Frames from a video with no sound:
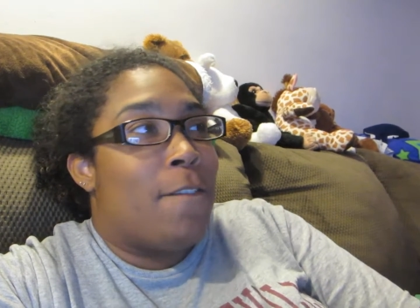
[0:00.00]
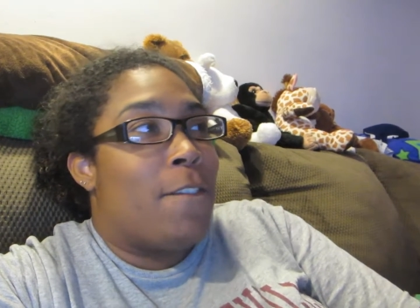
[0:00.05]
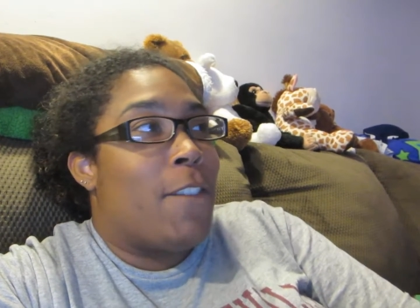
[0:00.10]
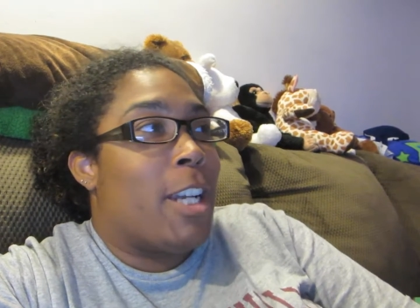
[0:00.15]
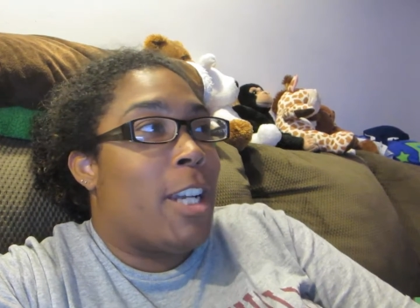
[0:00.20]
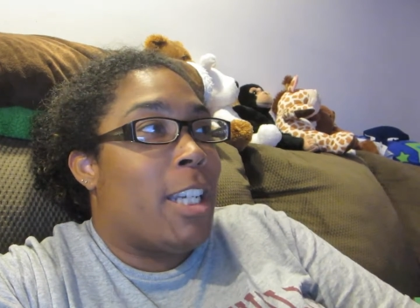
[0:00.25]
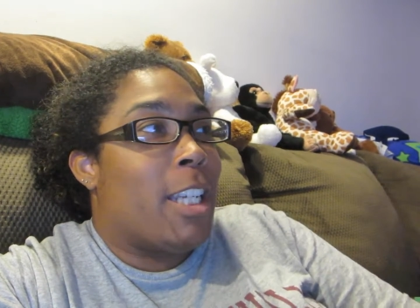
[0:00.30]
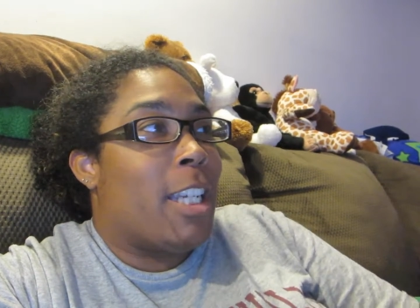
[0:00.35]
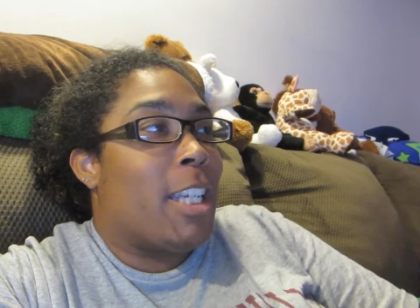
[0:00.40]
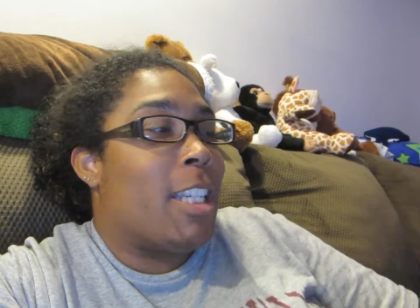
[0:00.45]

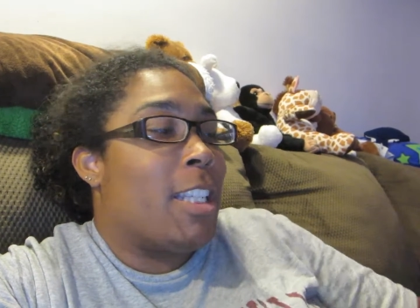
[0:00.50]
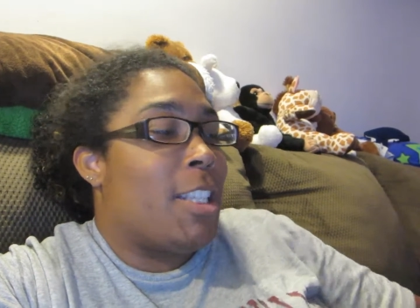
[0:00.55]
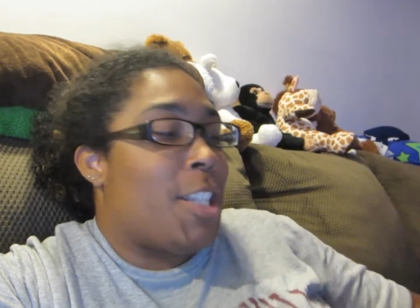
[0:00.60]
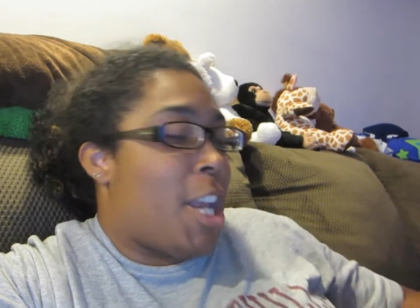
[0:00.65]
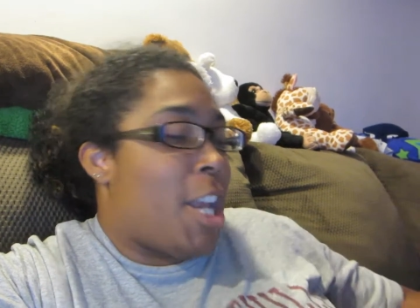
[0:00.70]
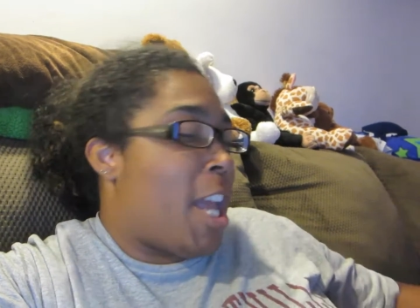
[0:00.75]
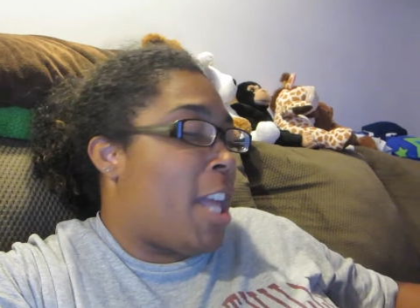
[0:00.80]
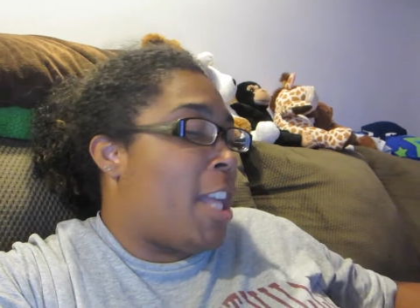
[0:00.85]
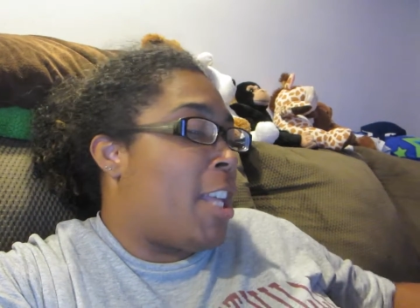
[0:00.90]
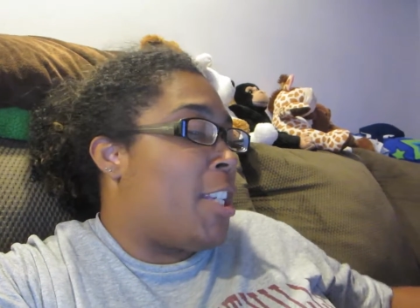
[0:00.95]
funny
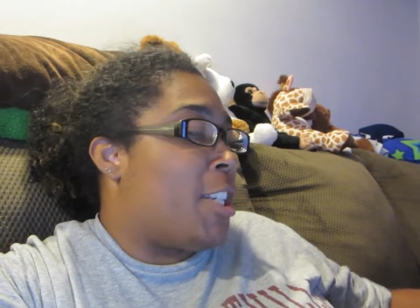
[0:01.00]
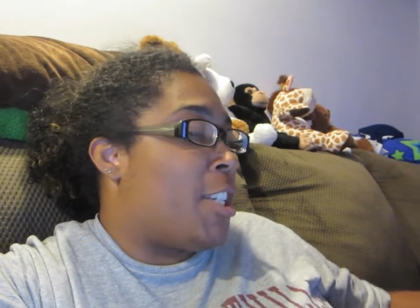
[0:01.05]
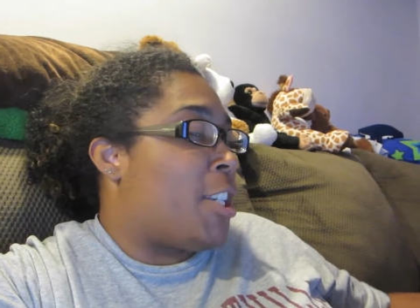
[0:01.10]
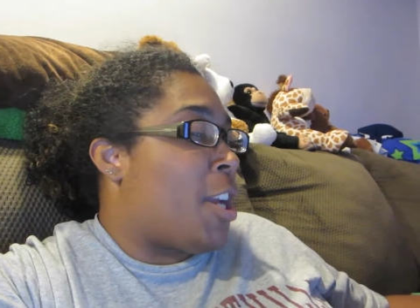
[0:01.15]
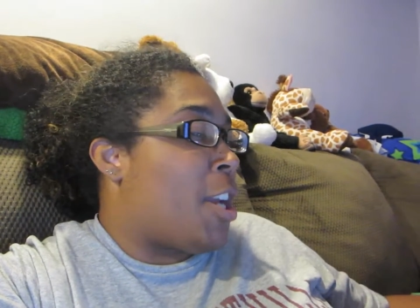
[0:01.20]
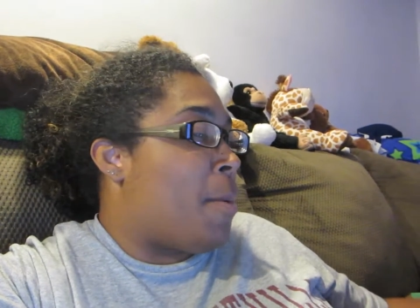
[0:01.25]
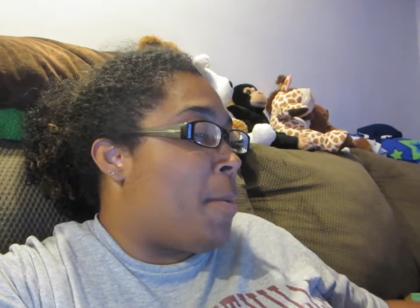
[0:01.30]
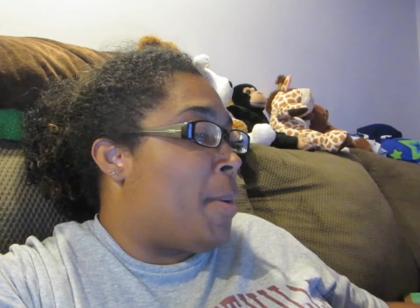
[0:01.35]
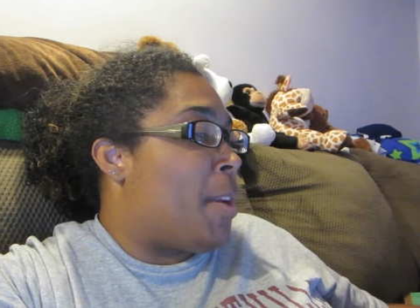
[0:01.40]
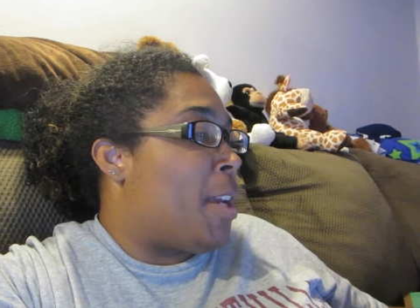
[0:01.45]
challenge
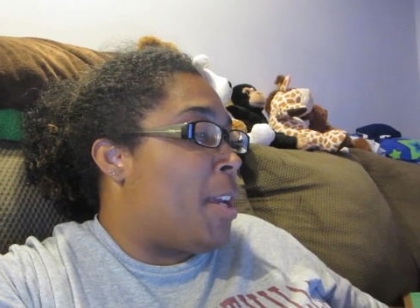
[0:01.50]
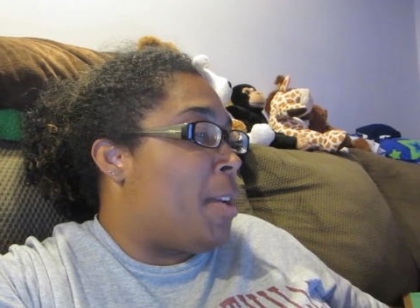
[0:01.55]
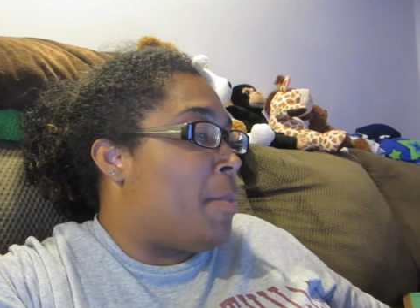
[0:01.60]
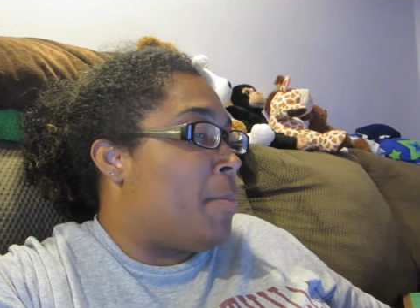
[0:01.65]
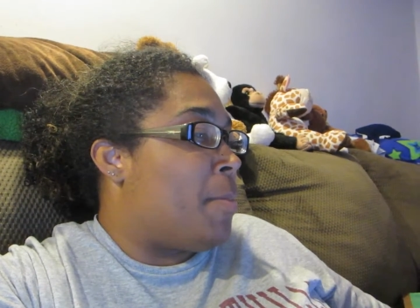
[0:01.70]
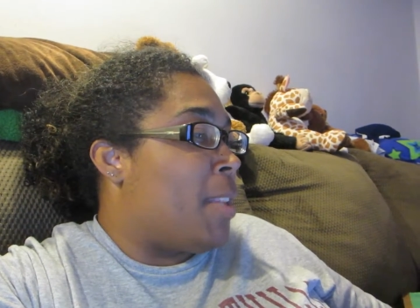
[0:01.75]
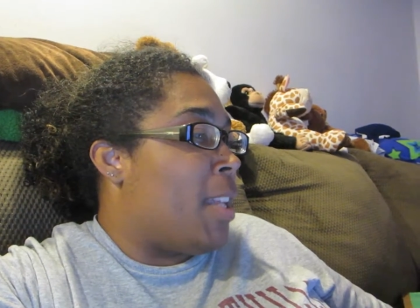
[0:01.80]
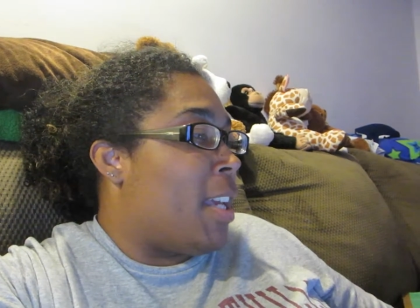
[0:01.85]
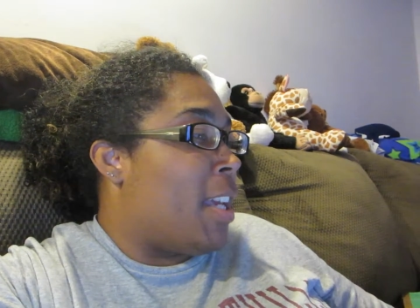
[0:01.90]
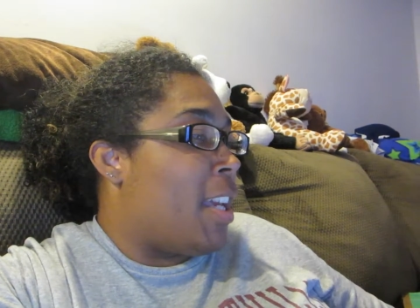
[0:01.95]
coming
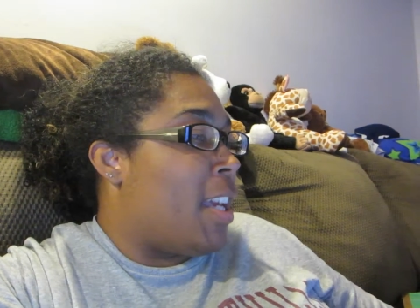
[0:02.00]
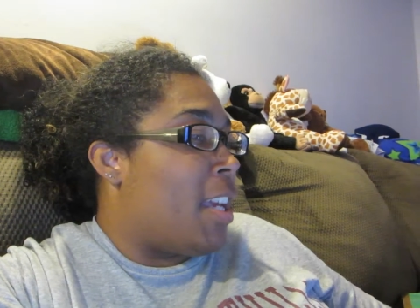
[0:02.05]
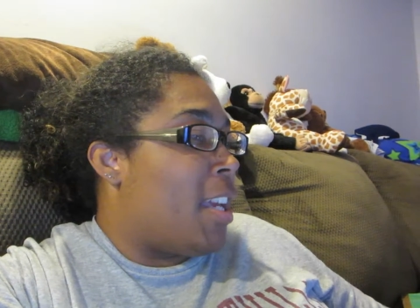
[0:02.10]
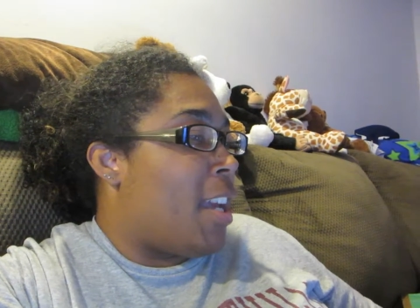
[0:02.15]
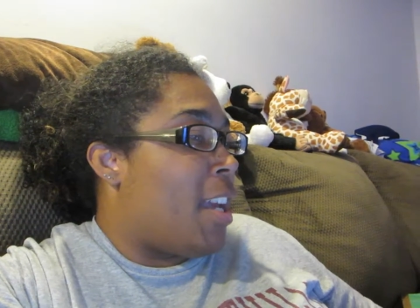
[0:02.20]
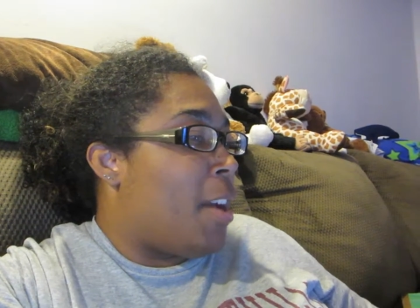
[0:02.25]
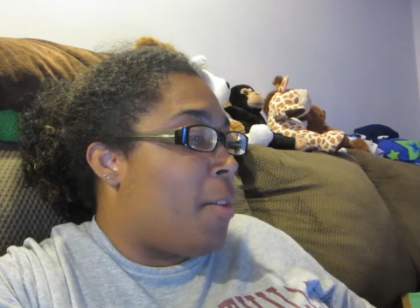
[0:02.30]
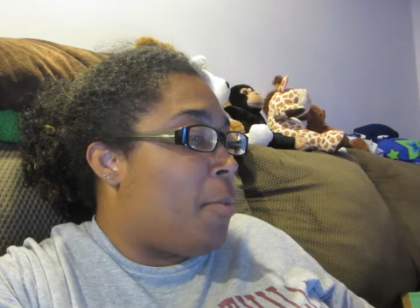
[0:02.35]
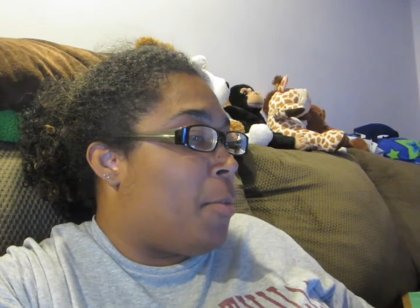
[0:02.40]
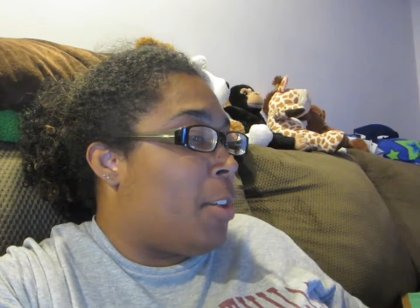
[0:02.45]
up that I